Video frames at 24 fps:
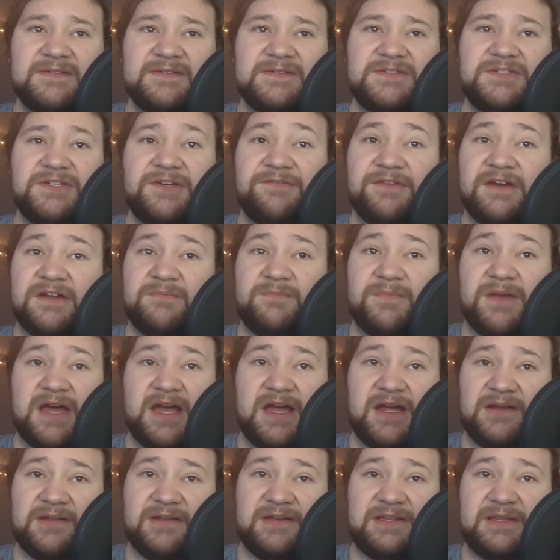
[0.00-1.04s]
She felt
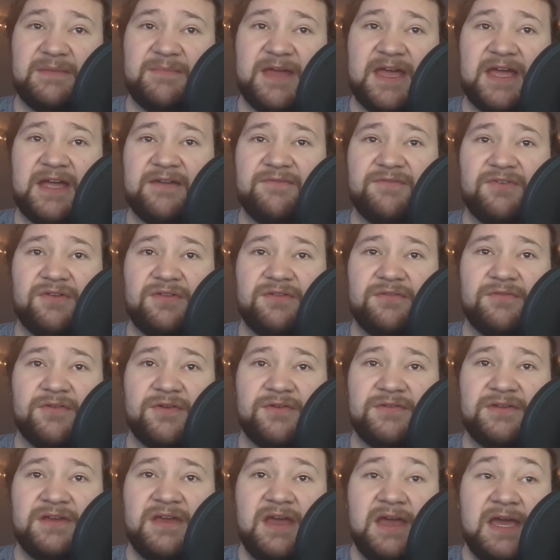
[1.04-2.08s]
bile at the back of her
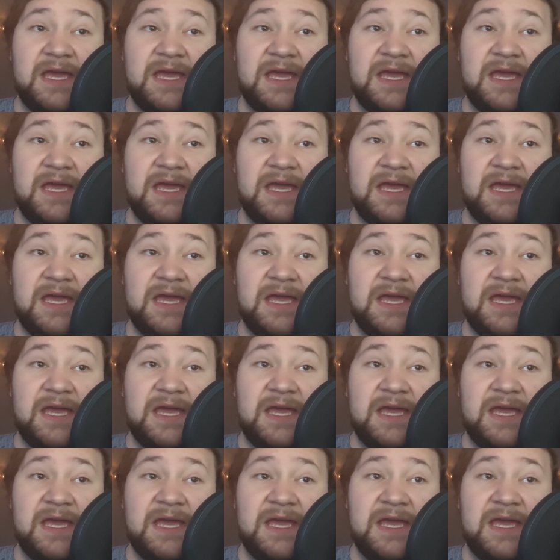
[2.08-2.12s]
throat